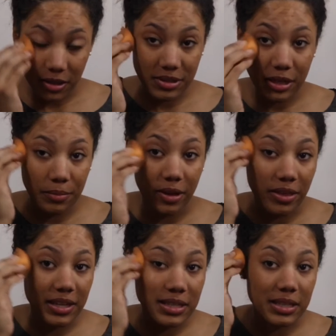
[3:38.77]
I'm just gonna
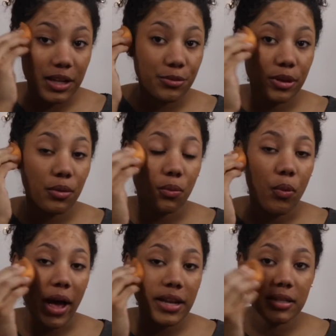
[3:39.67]
blend this in with a
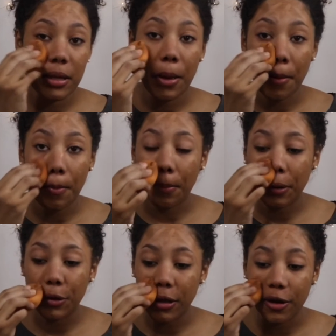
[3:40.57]
wet
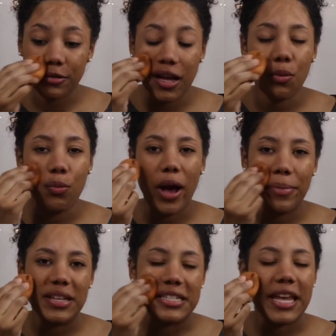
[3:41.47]
beauty, or not wet,
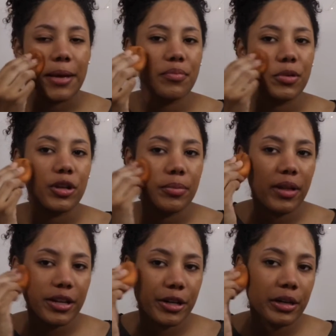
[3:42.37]
but damp beauty
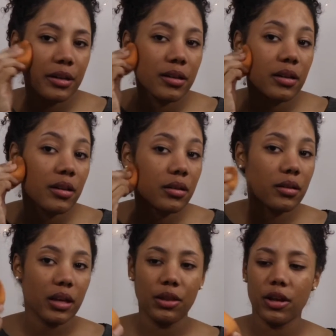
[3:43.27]
blender.
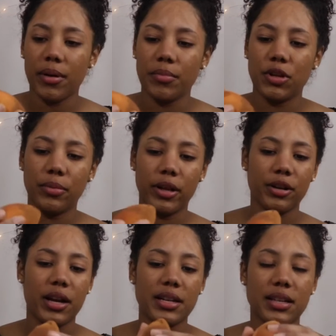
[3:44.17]
And look at my beauty blender,
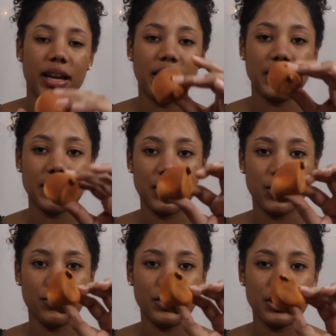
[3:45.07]
guys. I need to get a
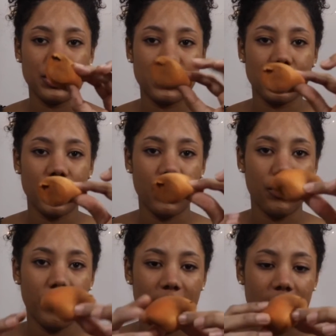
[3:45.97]
new one
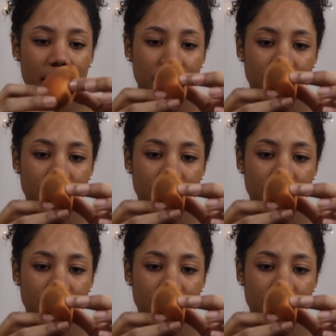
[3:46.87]
so bad.